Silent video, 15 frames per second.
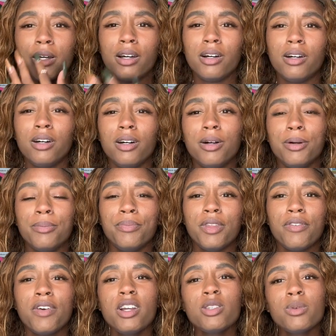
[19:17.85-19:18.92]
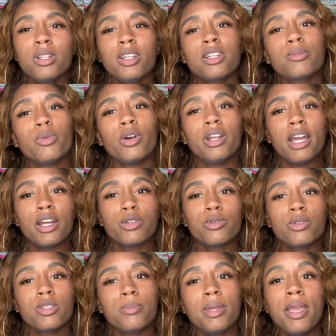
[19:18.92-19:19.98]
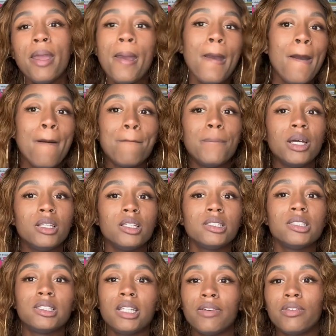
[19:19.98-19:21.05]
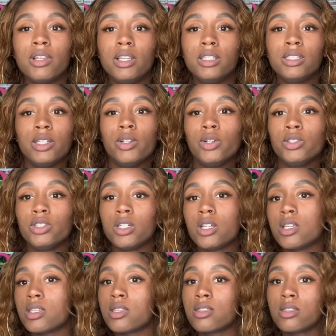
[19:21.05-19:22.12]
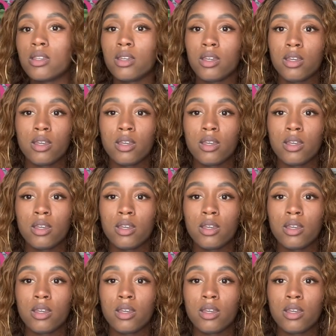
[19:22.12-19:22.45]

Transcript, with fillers: Um, the first one looked more natural to me, but this is definitely still just,